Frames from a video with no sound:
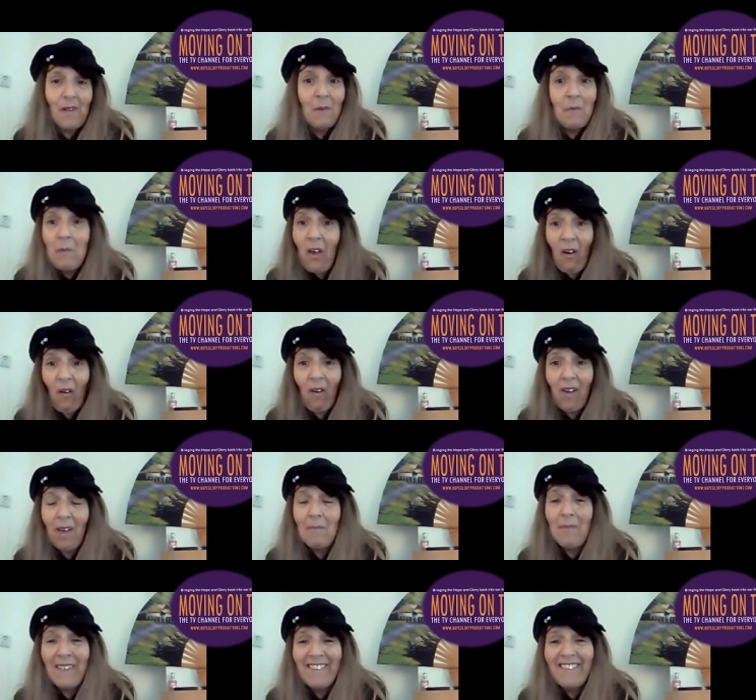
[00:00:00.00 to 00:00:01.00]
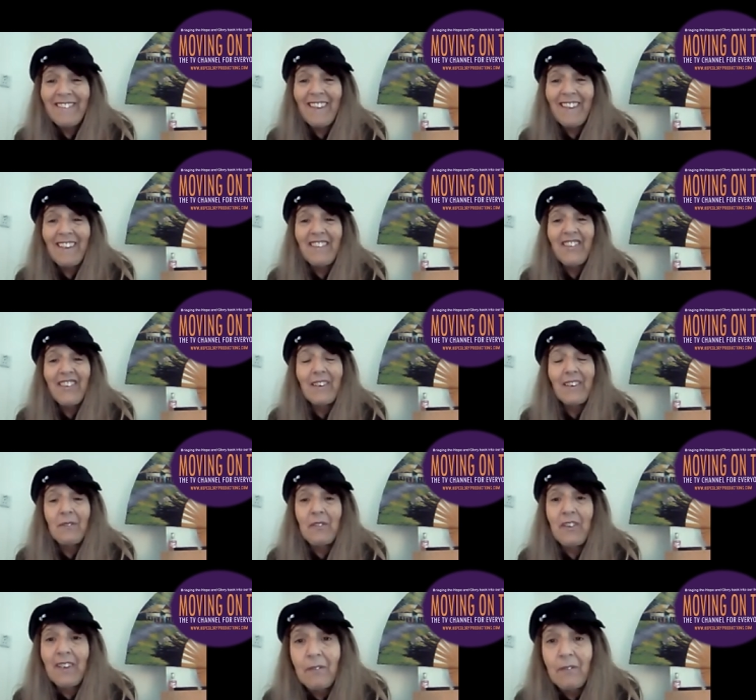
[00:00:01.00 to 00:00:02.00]
I'm not. I'm meditating. I'm
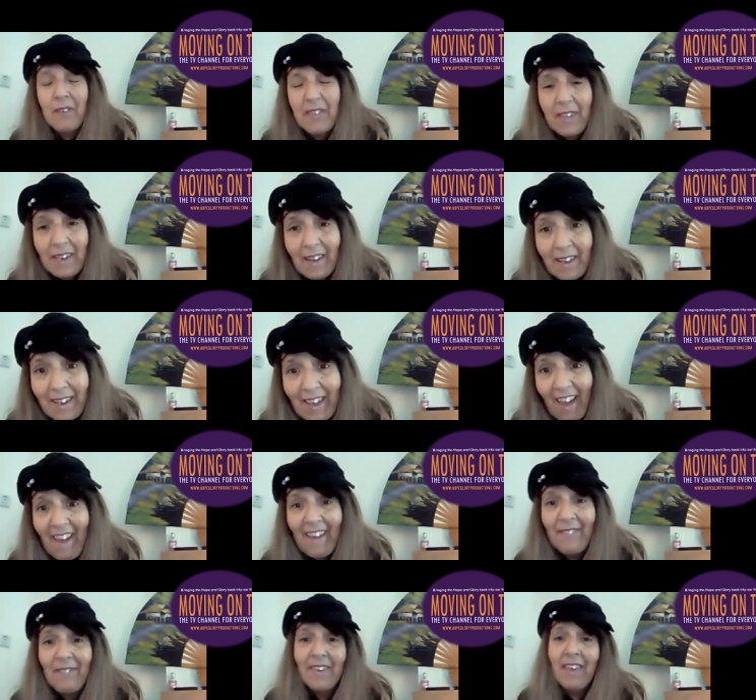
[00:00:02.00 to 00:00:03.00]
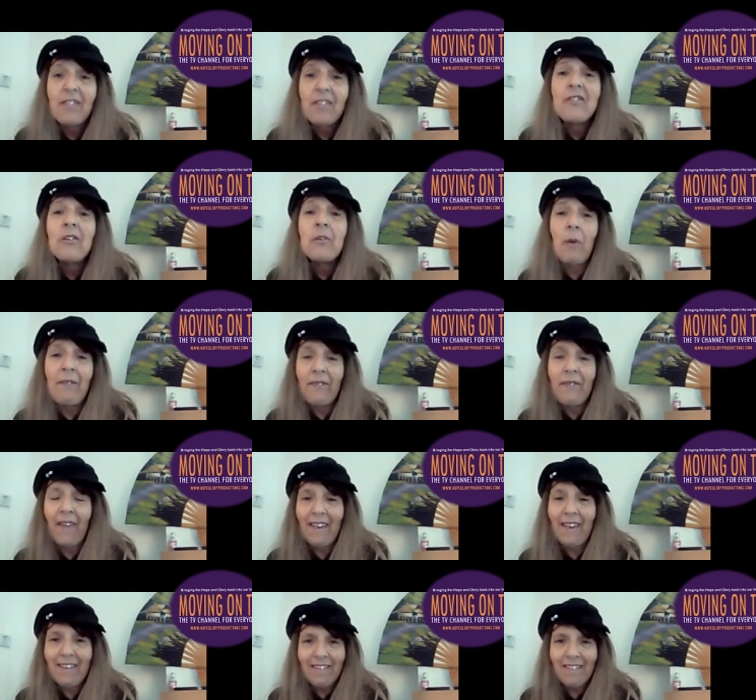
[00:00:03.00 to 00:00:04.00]
doing everything I can to get through one
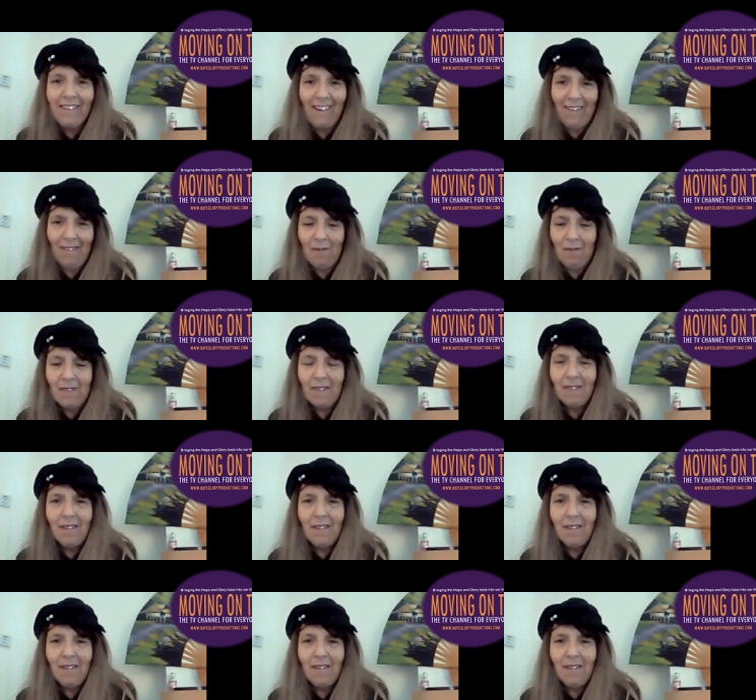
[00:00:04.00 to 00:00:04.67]
day at a time.